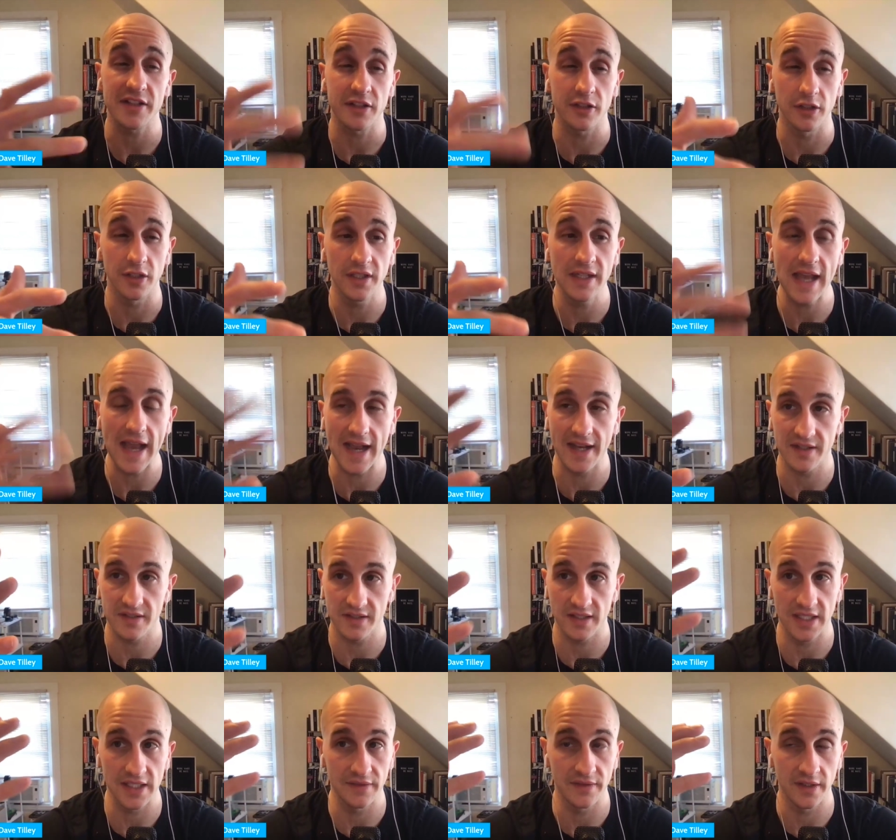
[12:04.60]
good as
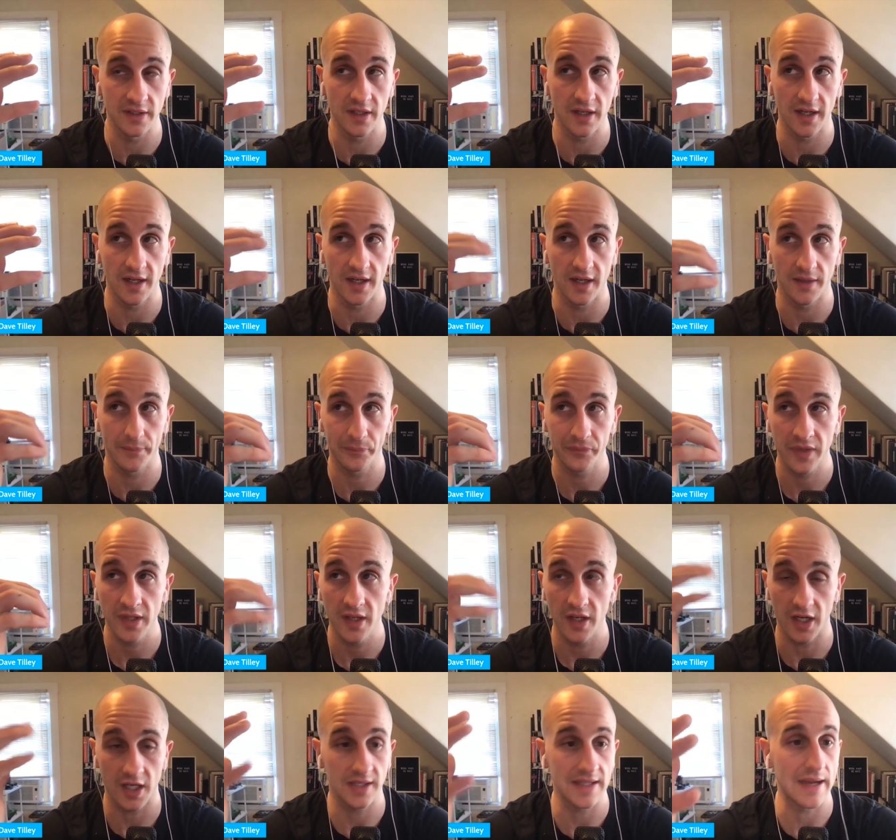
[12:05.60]
even
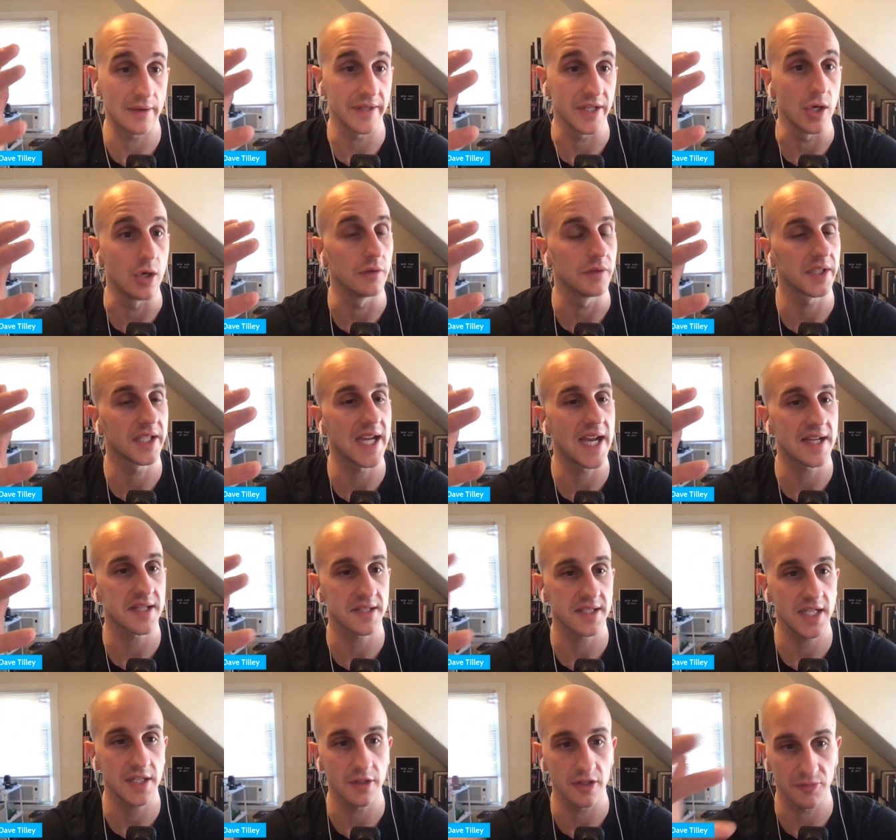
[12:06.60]
a cloudy overcast
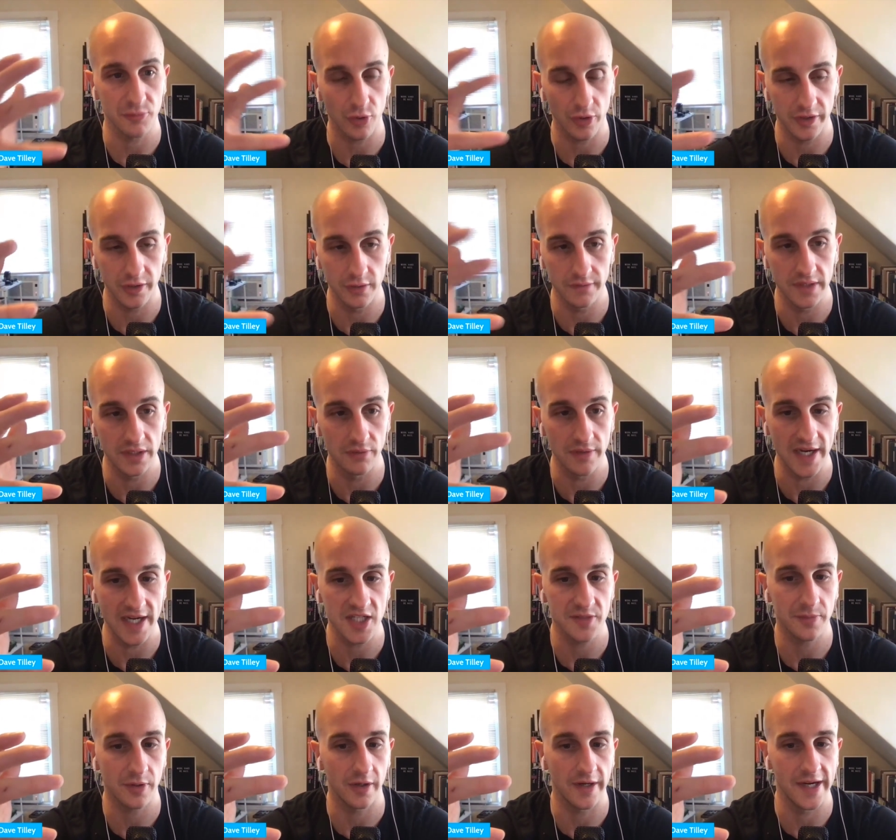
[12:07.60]
day. There's more UV rays
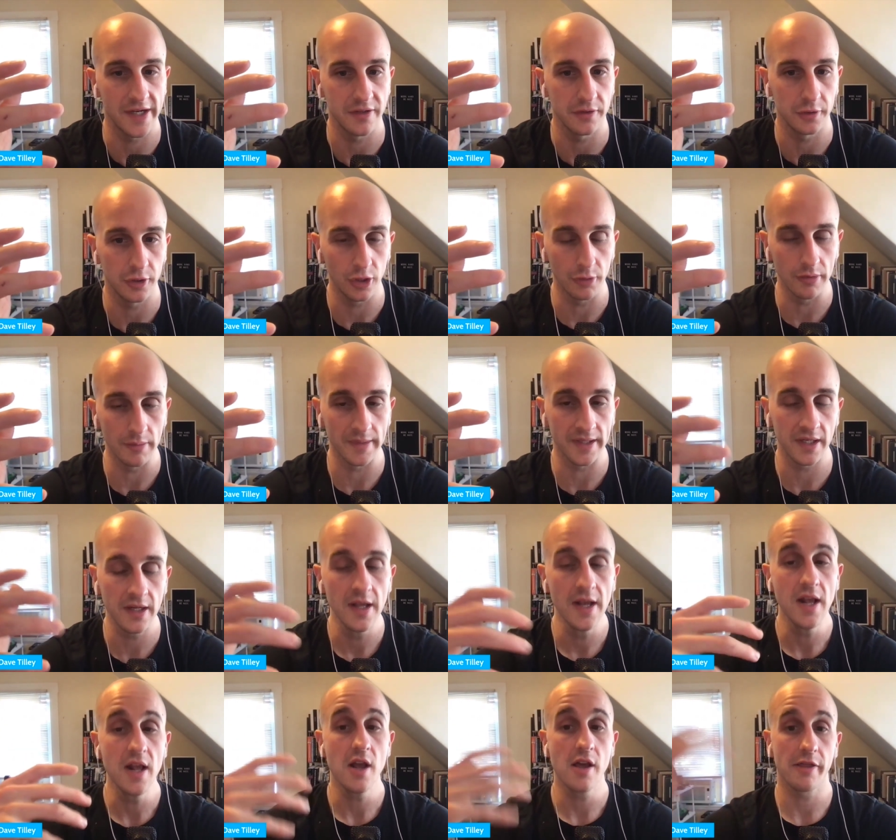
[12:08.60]
per Andrew Huberman
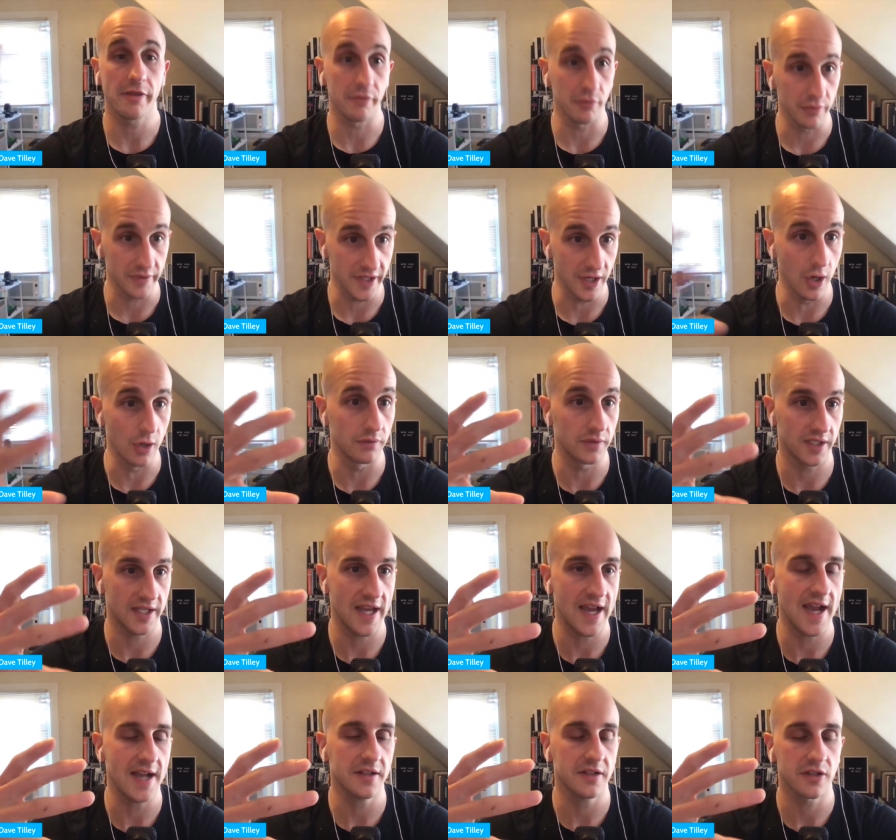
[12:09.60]
through the
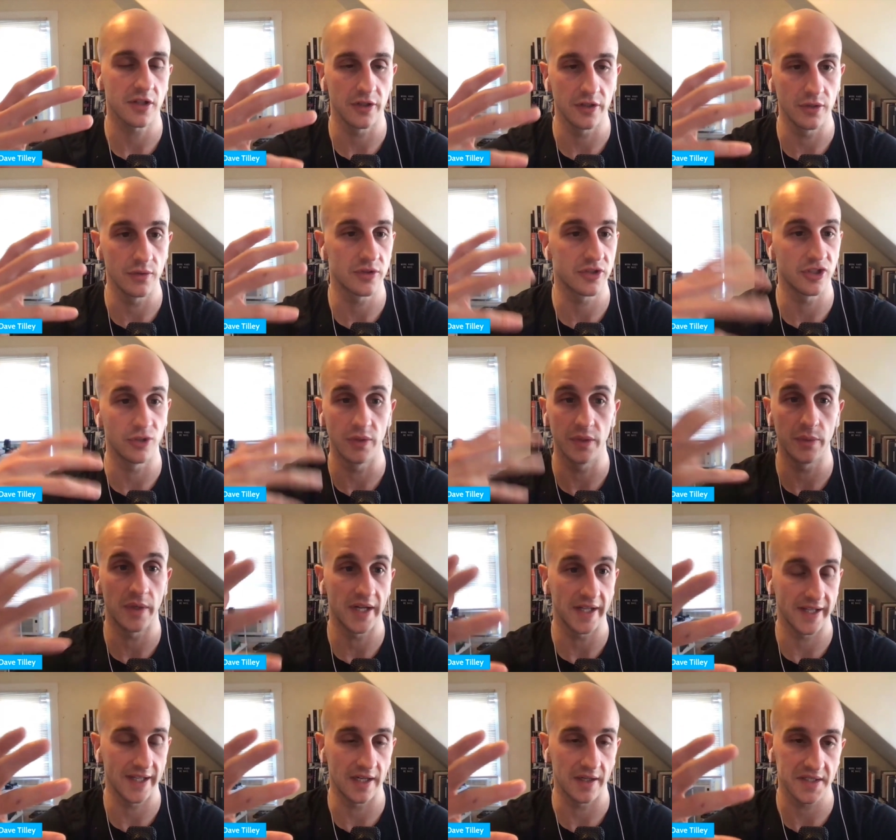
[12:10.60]
overcast. So you still would want
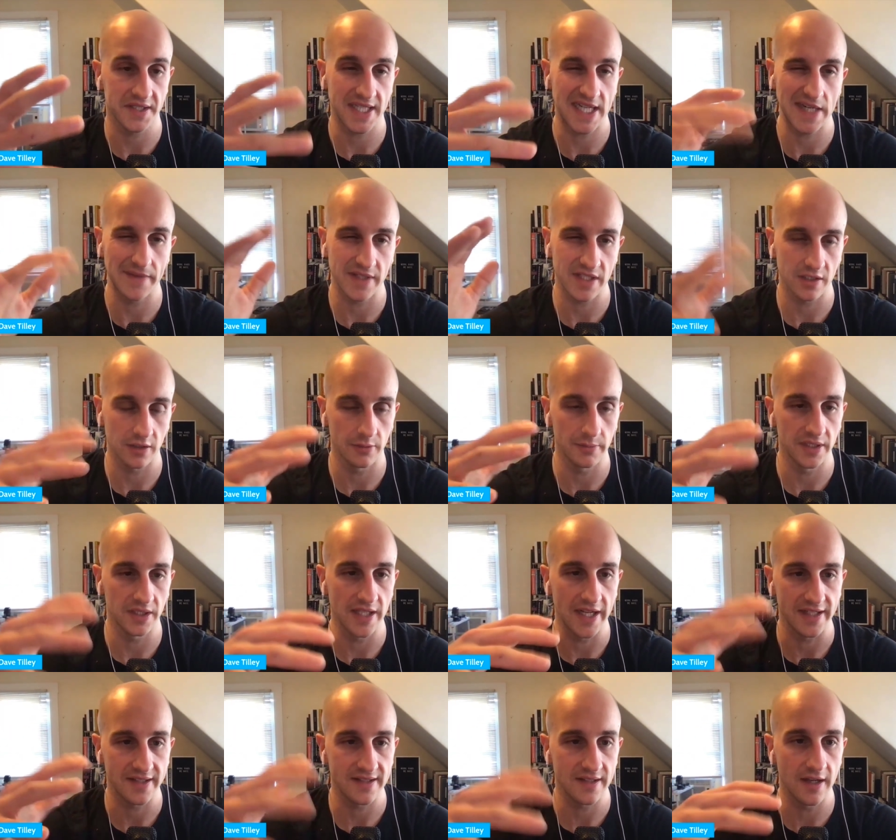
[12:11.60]
to get outside if it's a little bit
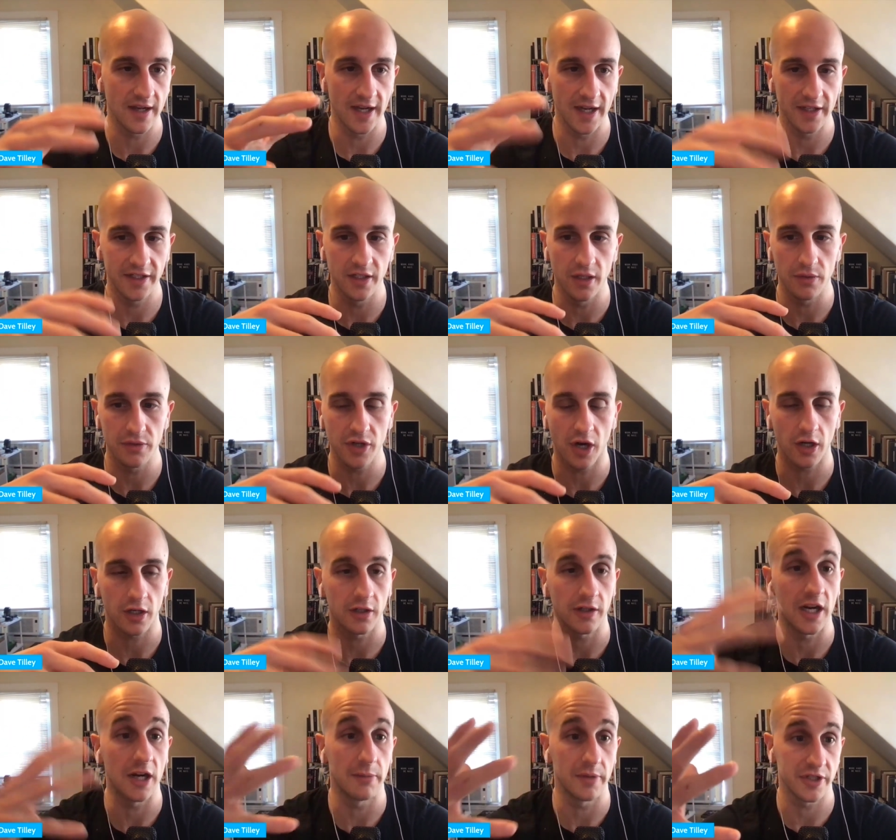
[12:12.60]
like,
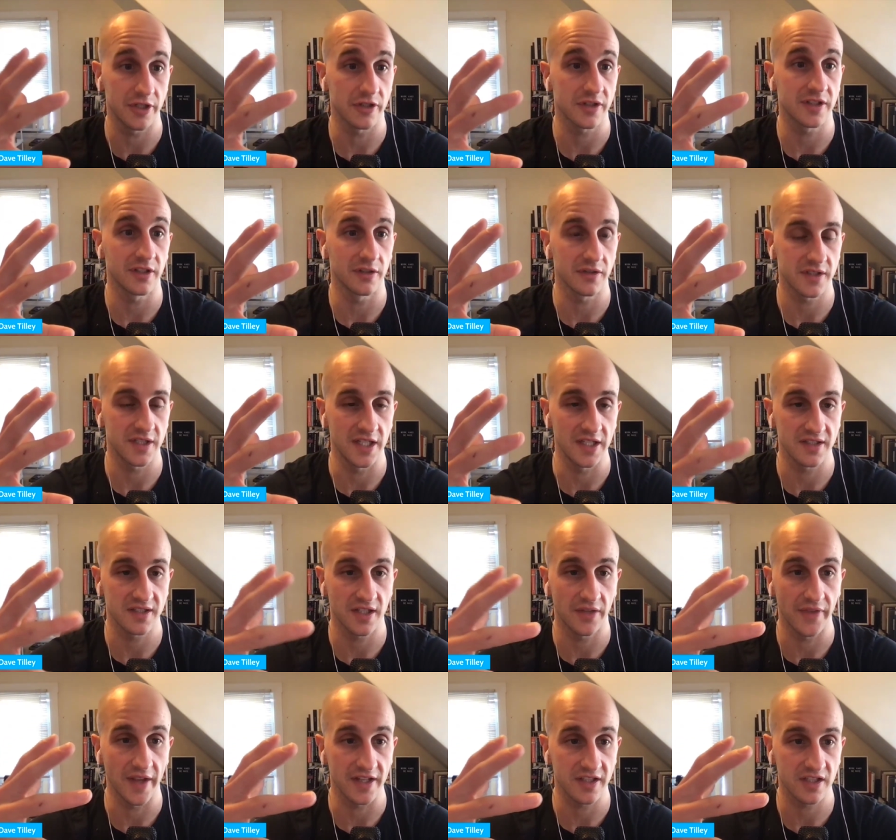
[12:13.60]
darker out, but you're still seeing
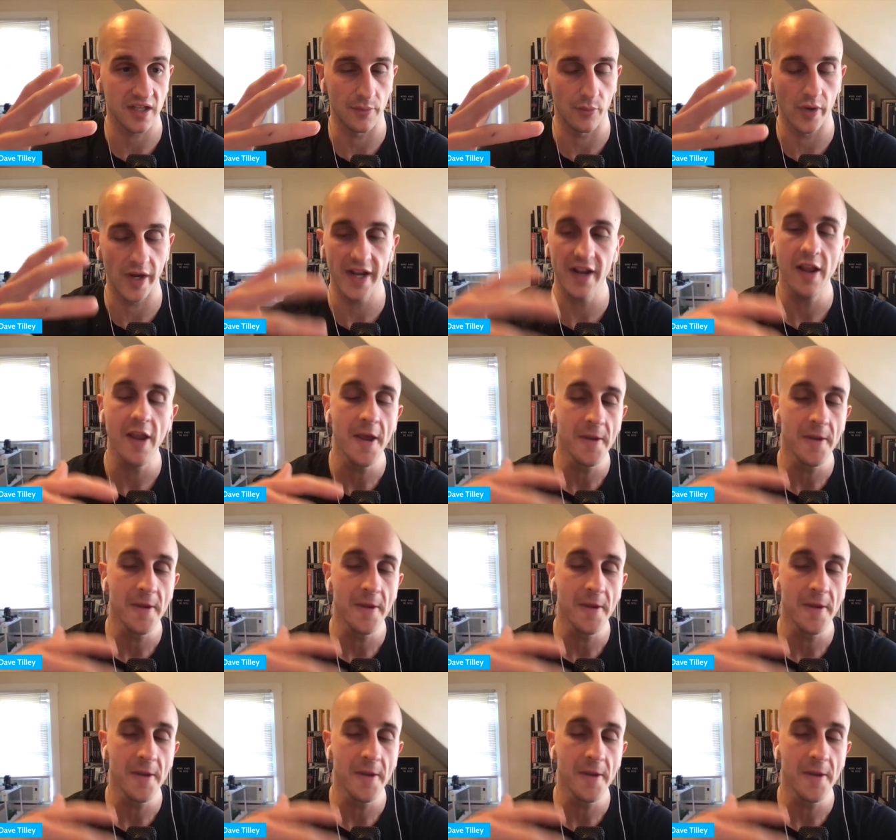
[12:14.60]
sunlight some way.